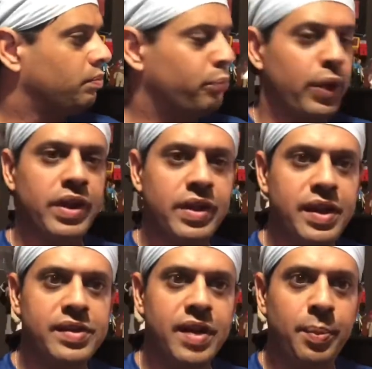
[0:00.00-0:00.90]
bring
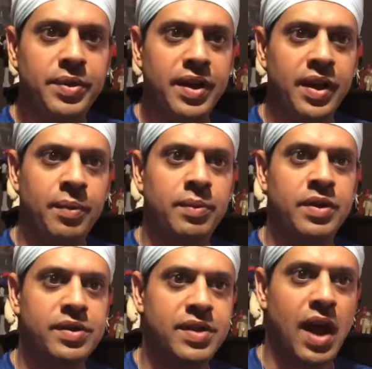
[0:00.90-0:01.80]
these up to him to
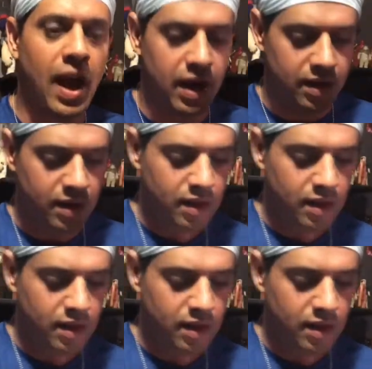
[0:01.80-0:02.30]
sign.